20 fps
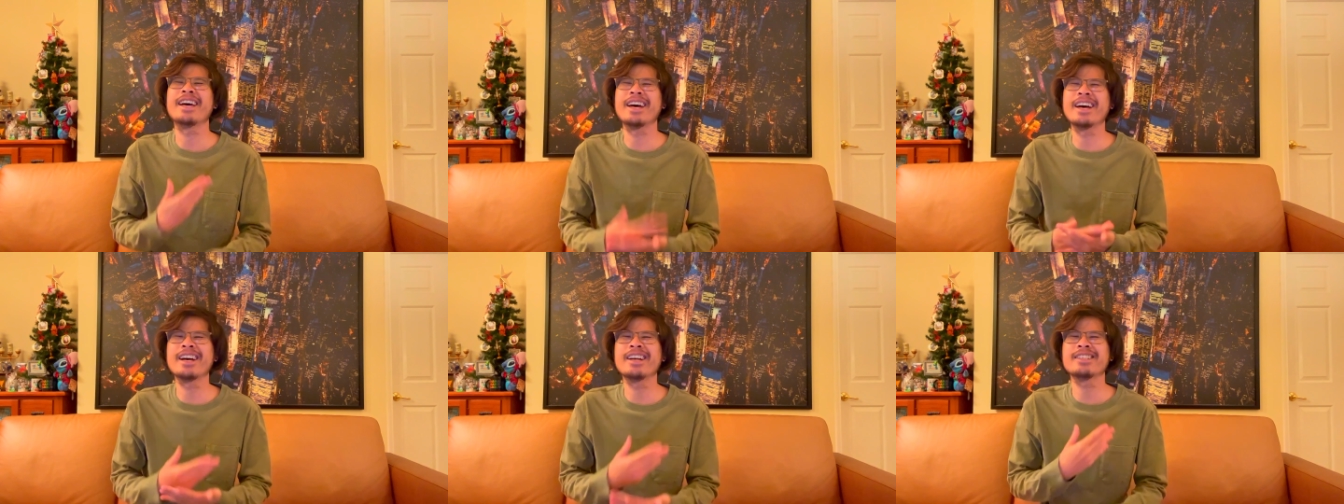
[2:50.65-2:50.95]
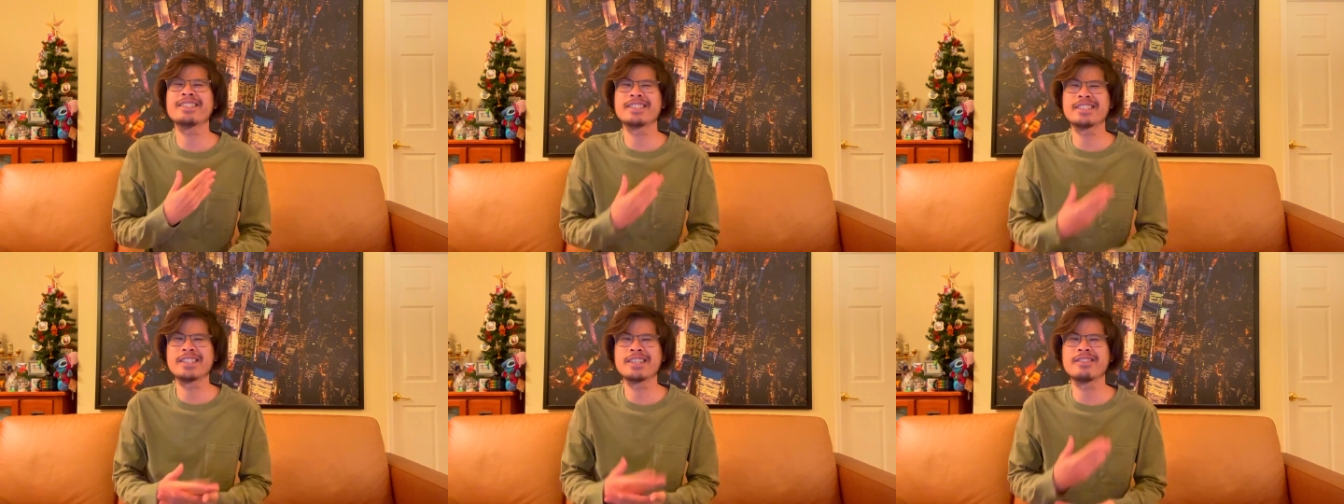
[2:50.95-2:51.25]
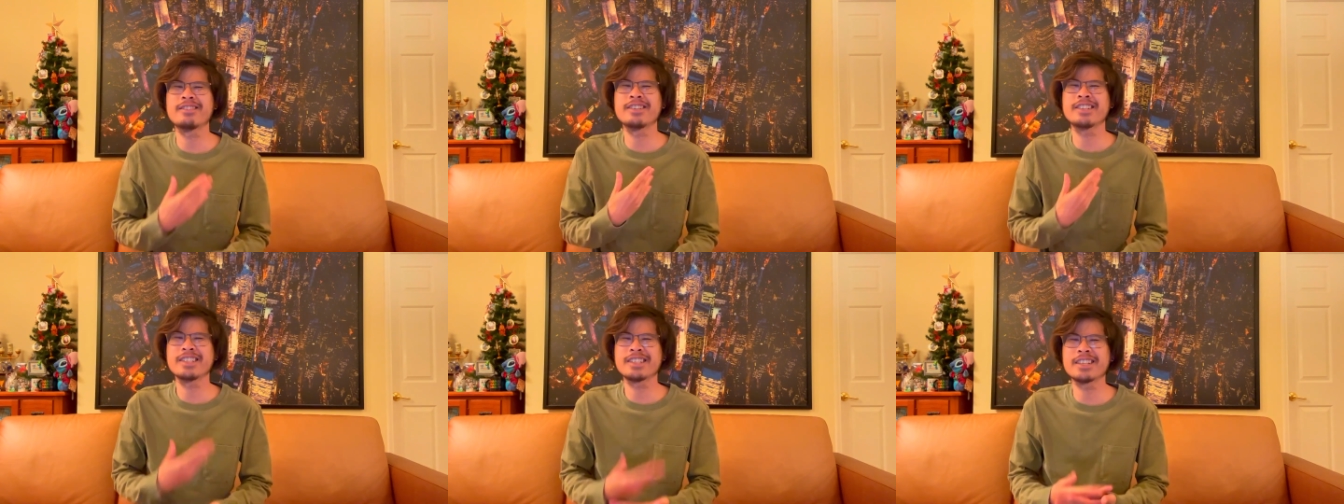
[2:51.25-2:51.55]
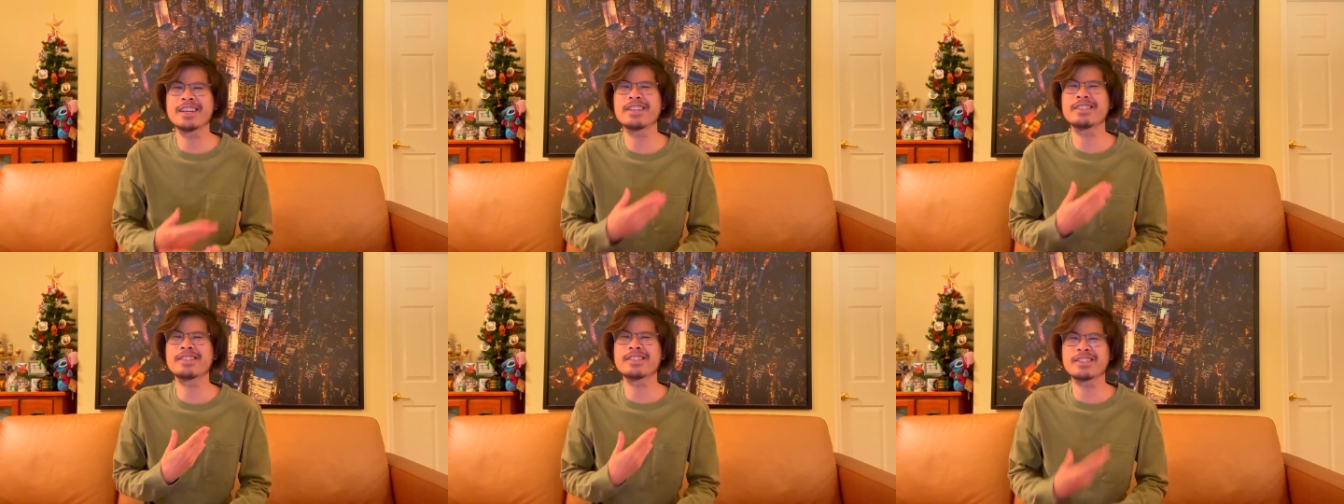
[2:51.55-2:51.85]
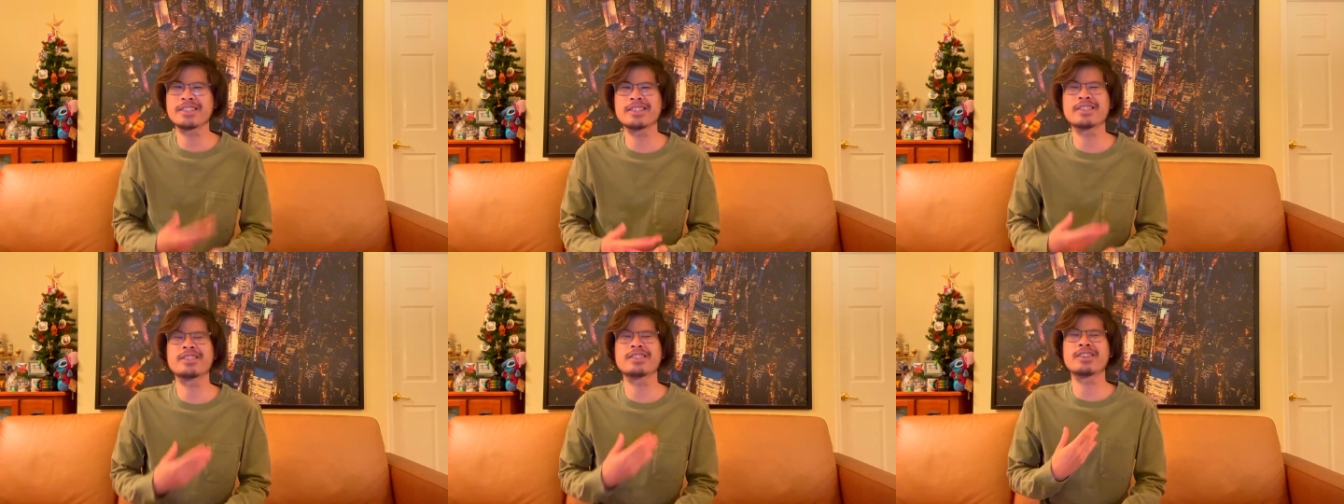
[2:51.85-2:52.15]
Ed Sheeran
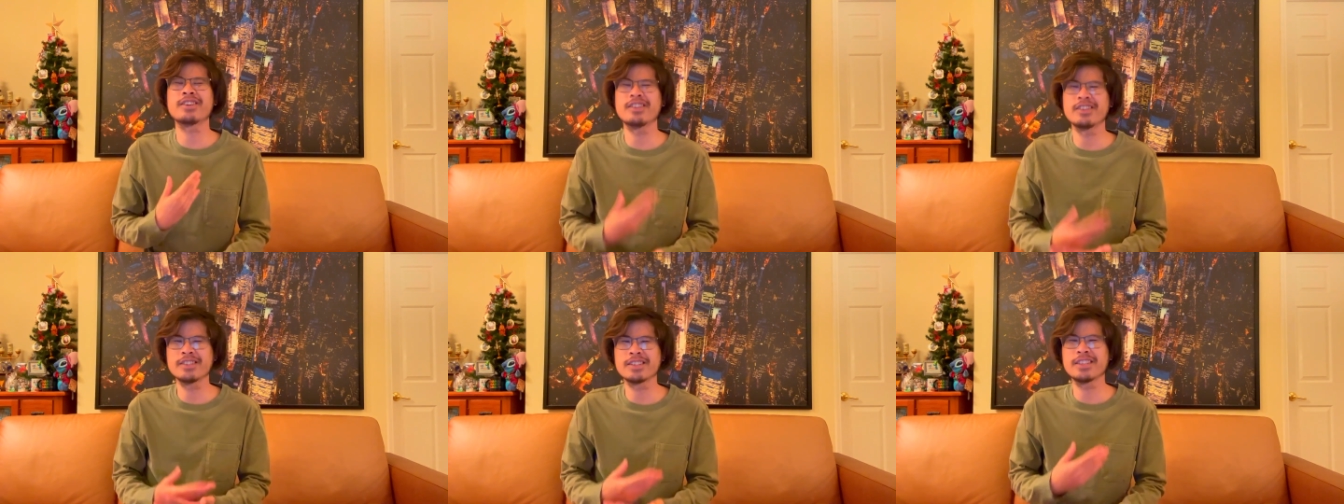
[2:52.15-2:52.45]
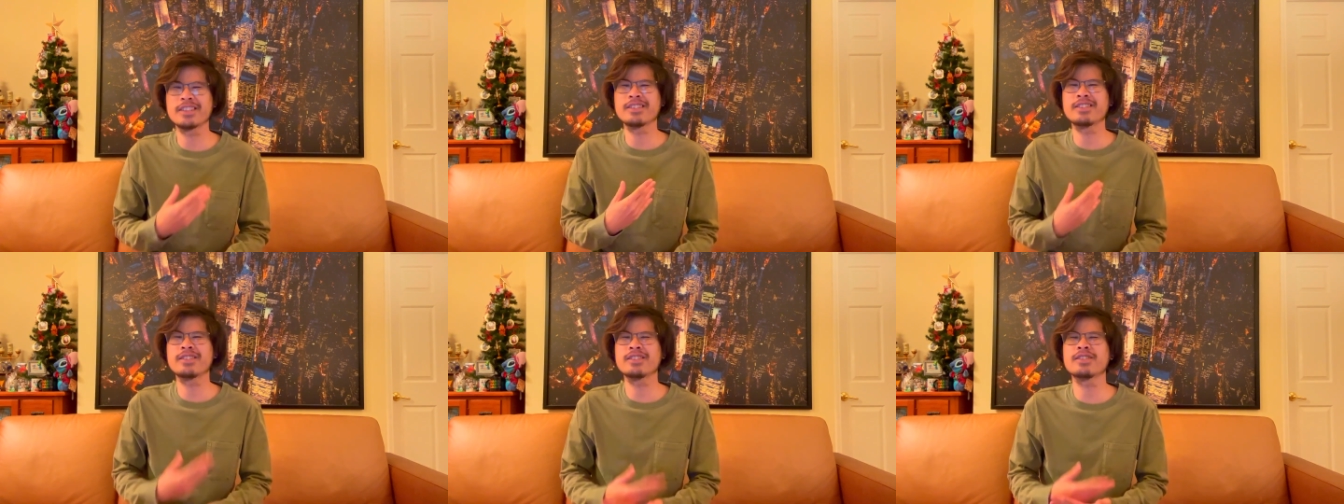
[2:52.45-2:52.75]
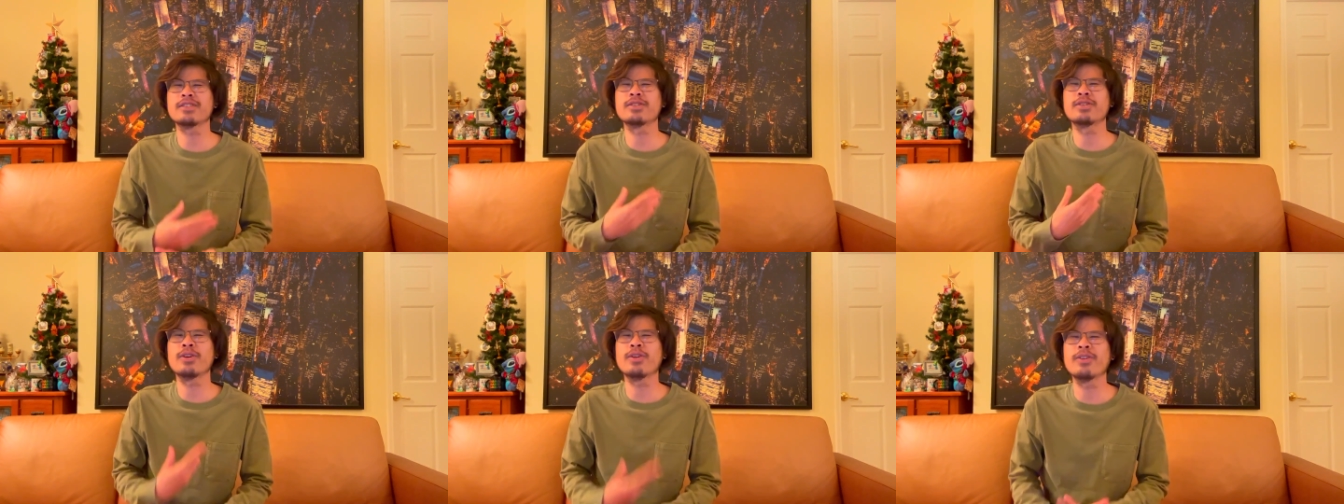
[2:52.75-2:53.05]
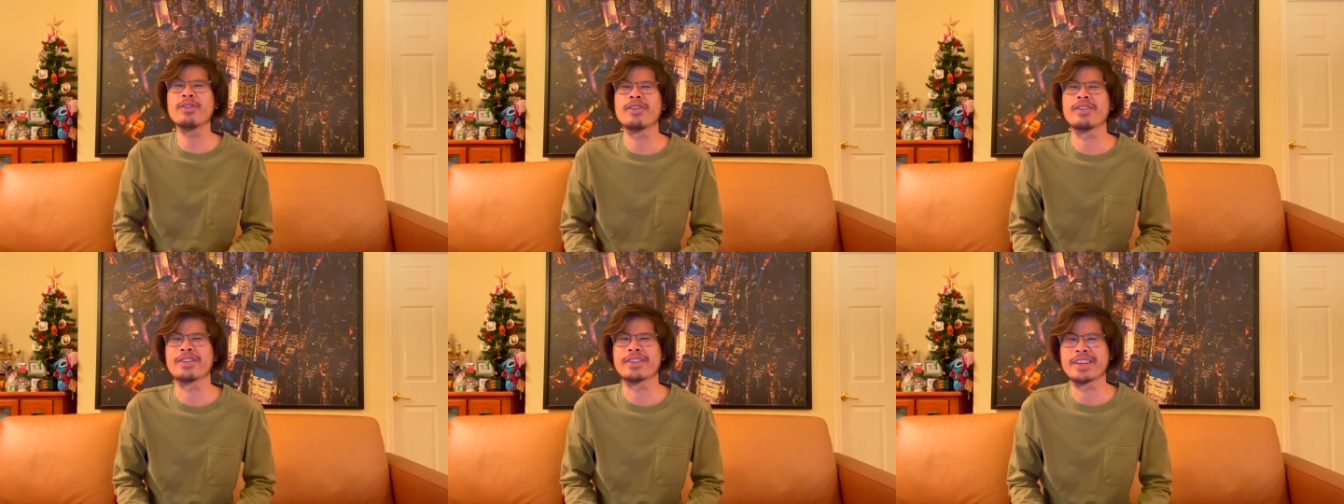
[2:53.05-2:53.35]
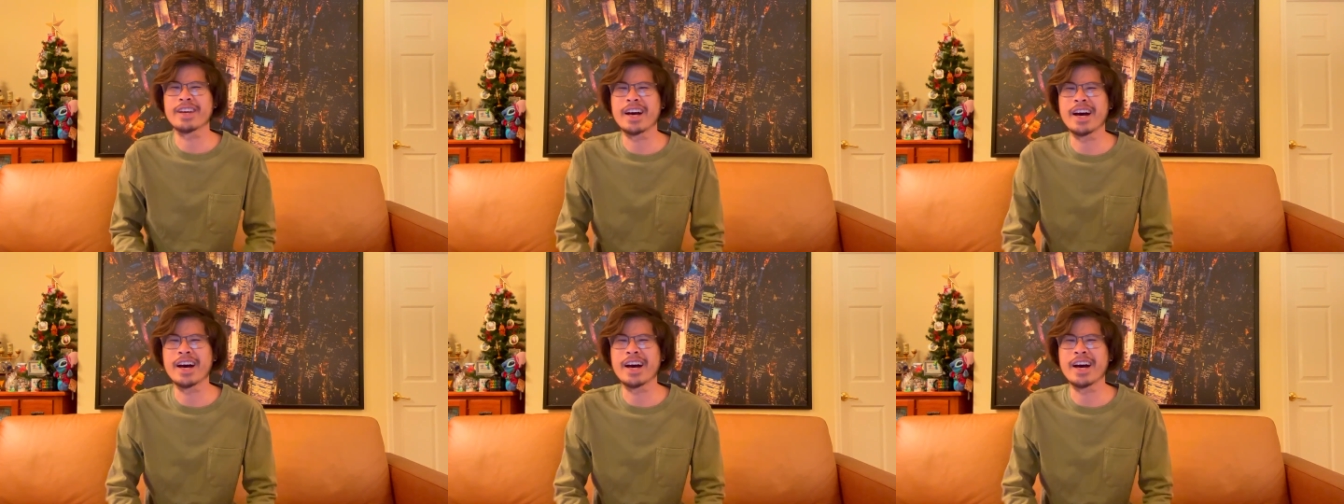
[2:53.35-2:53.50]
touches turns into gold.